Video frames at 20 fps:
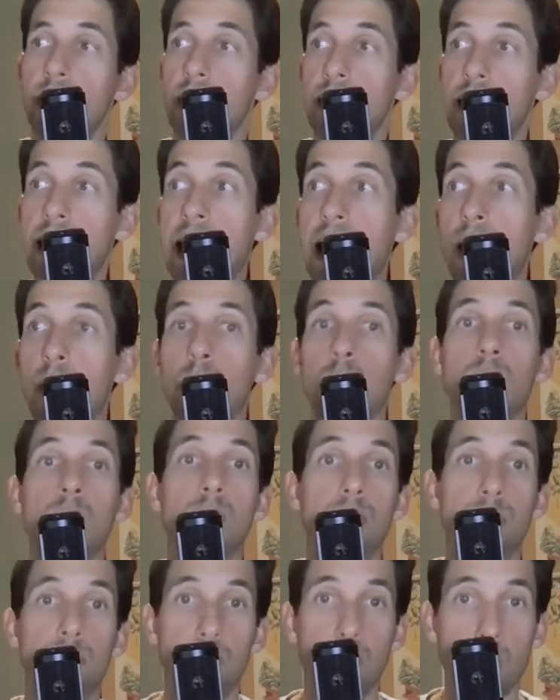Now,
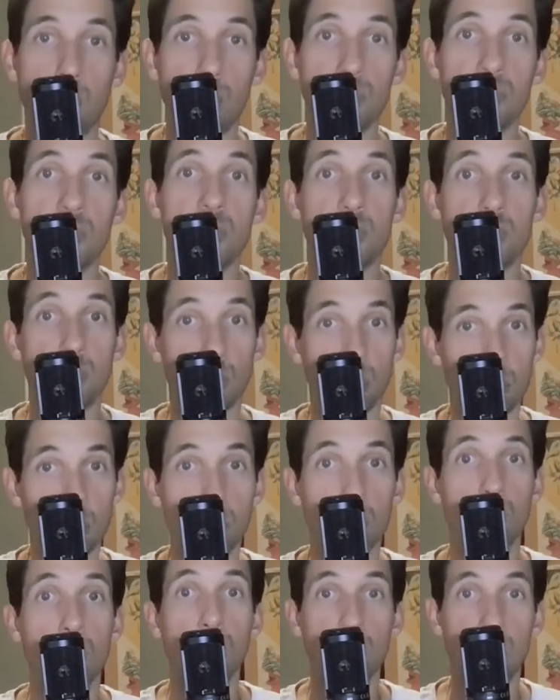there are still
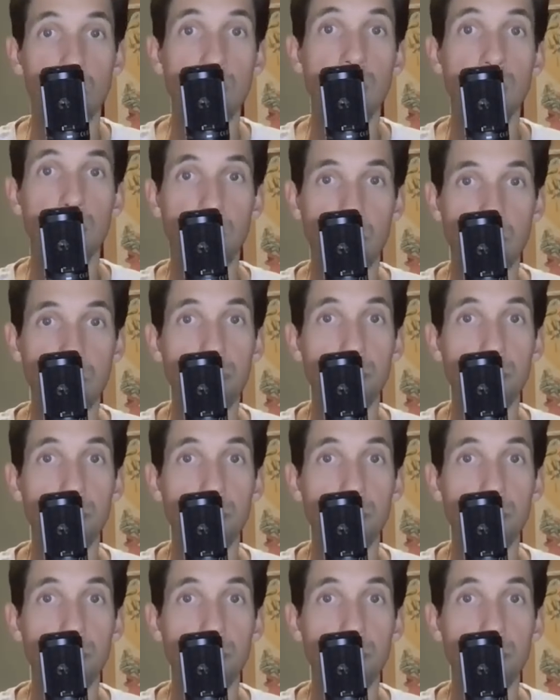good independent